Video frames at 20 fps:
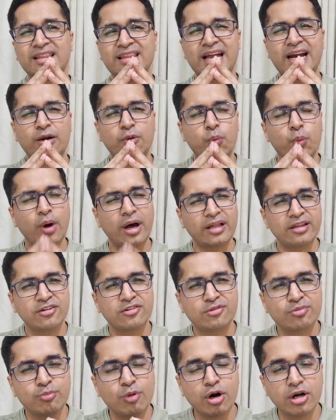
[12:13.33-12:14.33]
That one
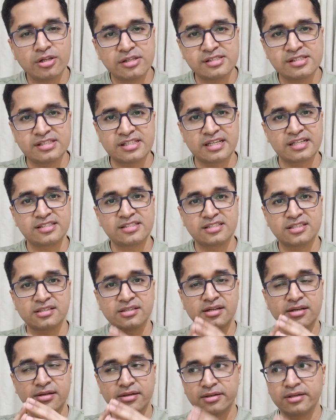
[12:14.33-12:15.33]
small
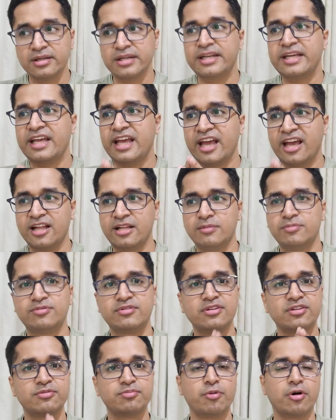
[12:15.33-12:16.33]
gesture really helps
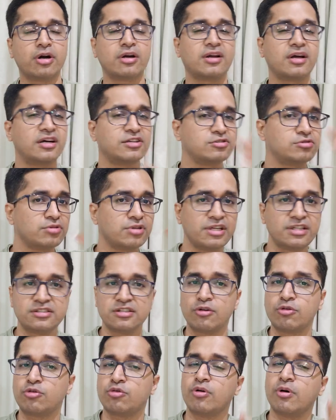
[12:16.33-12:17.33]
this podcast to reach
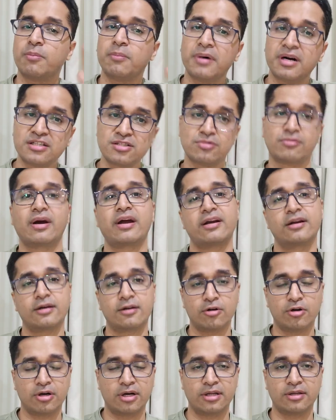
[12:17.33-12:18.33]
out to a much
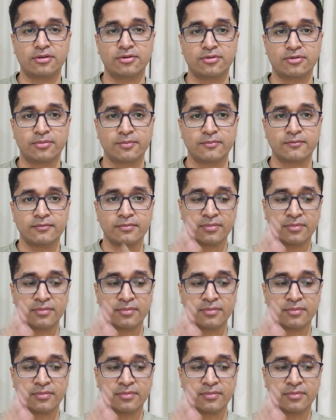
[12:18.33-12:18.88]
wider audience.